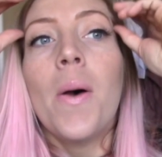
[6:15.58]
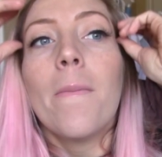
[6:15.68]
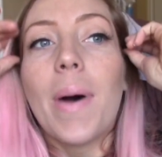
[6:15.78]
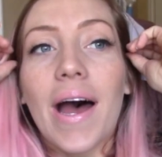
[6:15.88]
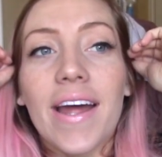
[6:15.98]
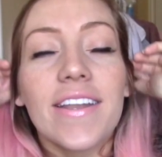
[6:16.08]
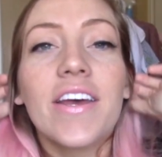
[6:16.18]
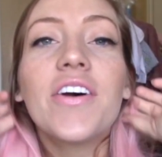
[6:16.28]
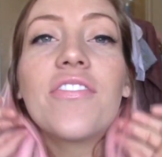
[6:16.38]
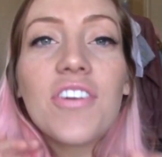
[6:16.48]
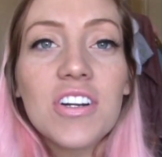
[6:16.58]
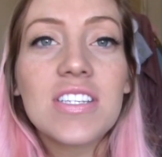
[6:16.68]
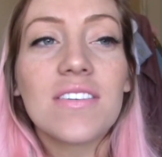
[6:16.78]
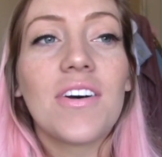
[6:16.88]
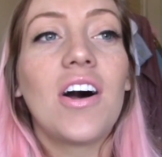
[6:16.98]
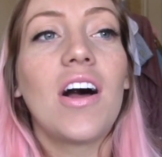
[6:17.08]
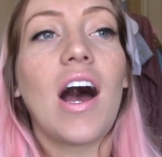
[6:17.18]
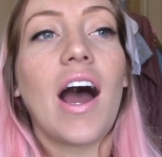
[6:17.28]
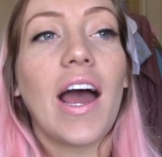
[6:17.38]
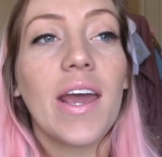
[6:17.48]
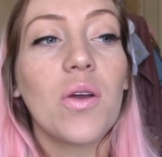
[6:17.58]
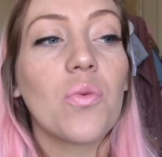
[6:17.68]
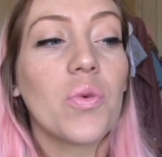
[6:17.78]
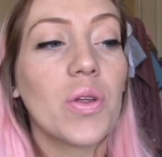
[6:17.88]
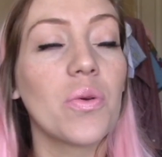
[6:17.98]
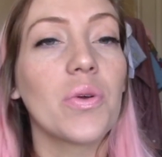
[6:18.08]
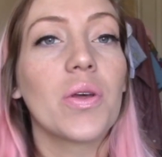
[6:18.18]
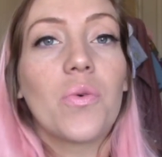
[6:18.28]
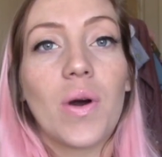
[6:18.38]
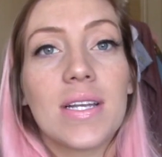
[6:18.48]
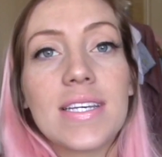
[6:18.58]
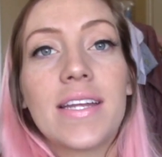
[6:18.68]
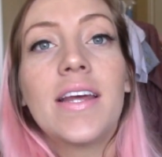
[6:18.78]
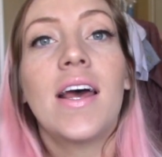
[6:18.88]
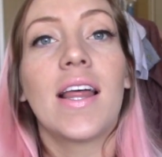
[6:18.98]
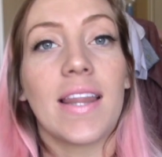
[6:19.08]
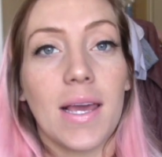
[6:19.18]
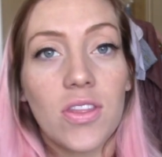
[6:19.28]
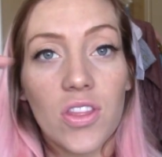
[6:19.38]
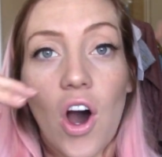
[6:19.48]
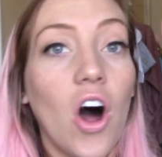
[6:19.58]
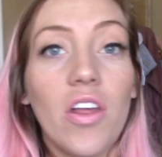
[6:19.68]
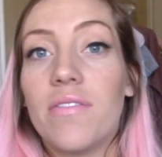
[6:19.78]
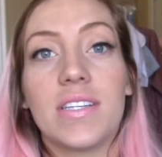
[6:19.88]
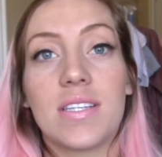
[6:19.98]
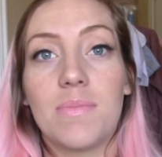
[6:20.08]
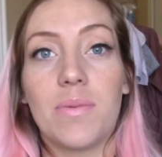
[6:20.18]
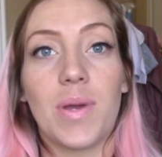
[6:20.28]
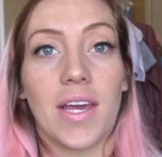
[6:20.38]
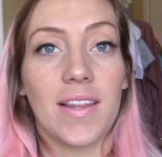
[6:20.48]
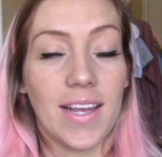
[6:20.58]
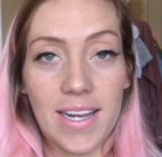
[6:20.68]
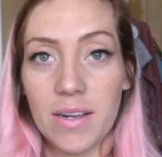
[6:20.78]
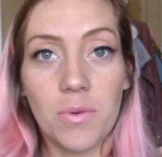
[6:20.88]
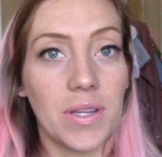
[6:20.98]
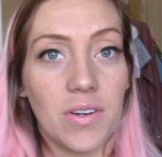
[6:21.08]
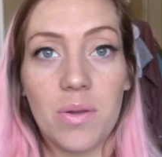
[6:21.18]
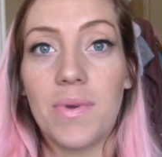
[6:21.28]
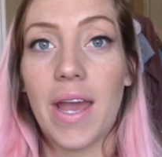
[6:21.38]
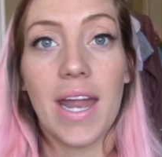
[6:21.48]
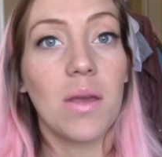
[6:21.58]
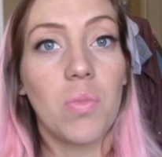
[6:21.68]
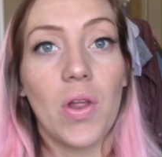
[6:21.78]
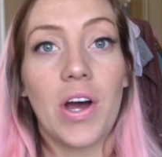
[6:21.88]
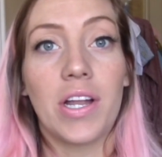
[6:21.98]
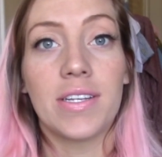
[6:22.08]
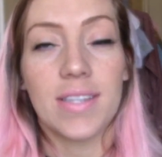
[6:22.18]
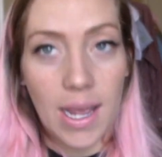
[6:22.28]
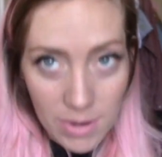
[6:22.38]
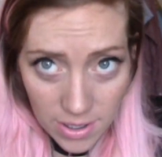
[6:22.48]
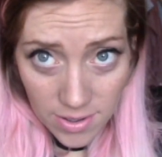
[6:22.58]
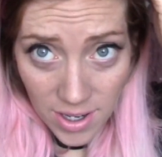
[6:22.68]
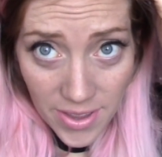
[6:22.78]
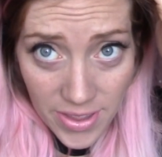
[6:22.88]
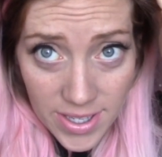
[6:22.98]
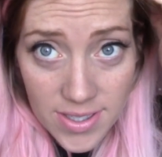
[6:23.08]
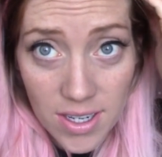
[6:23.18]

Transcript: But first of all, I really wanted like all of it to be pink. Like I didn't want there to be any blonde. I mean, not this.